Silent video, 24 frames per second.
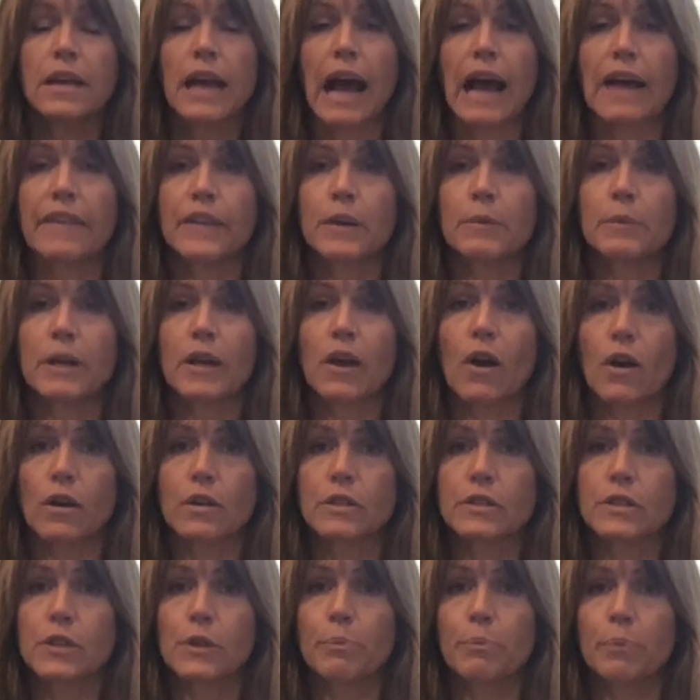And then we
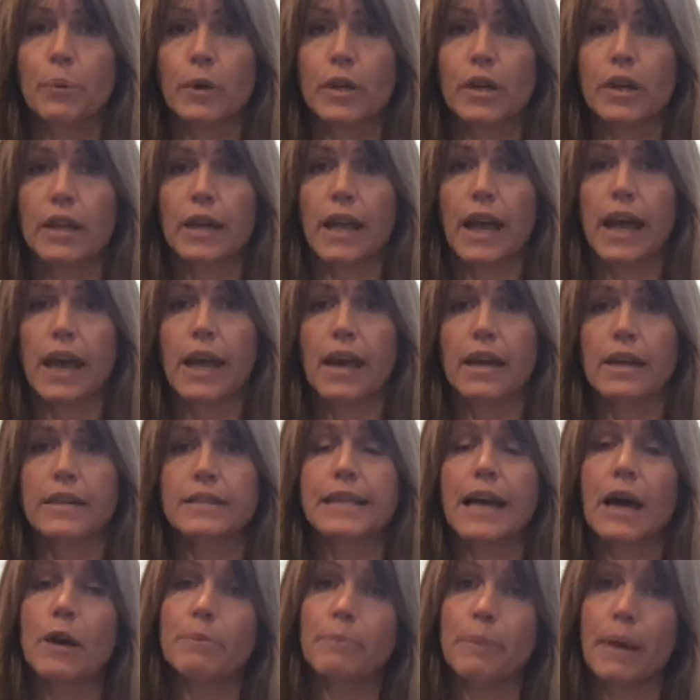also put a
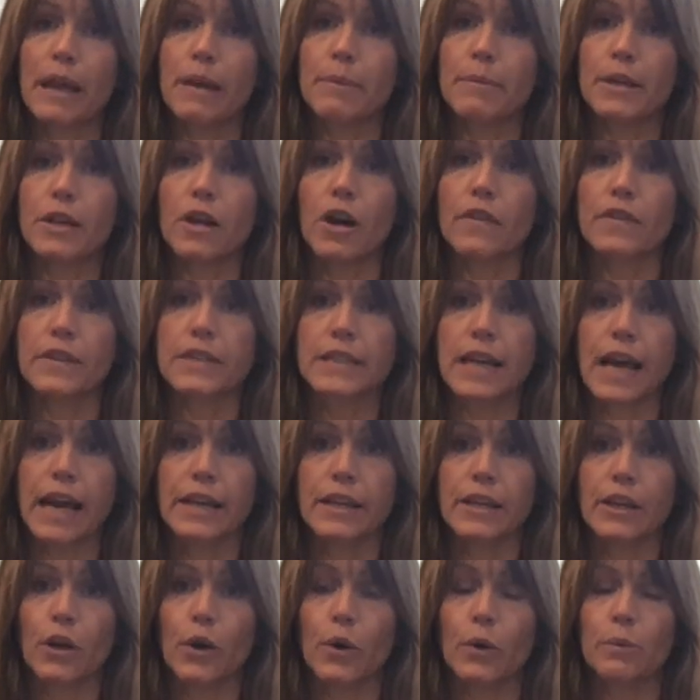down payment on the
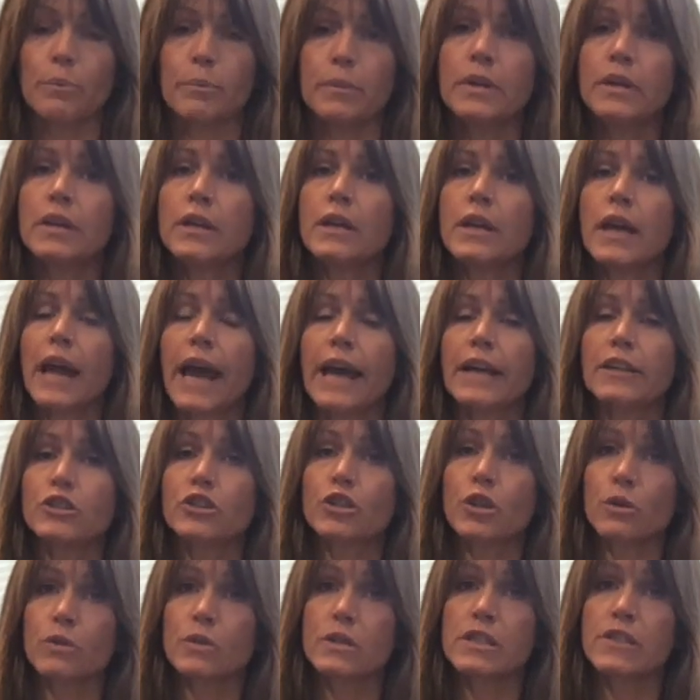tiny home and
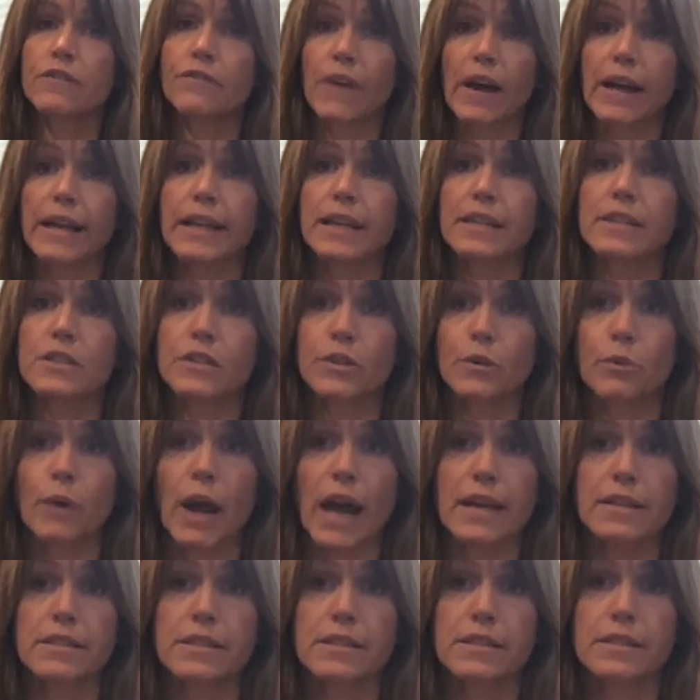chose to finance the
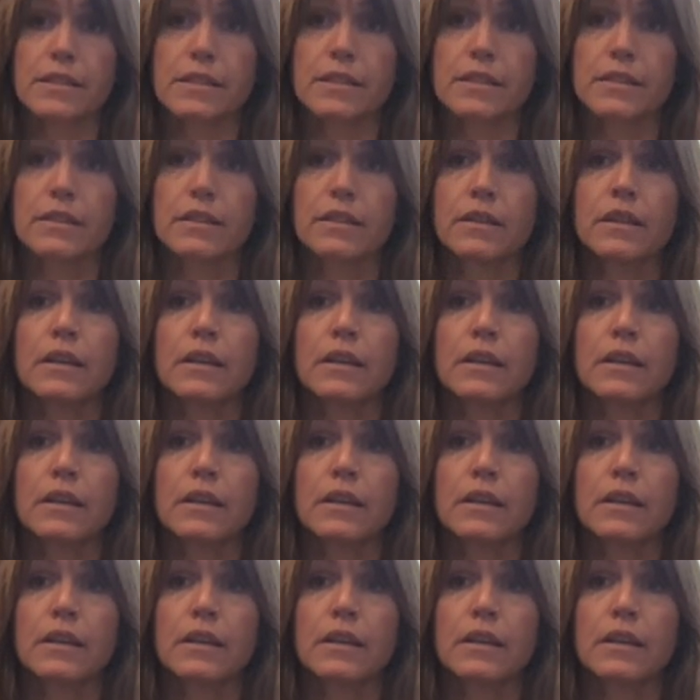rest.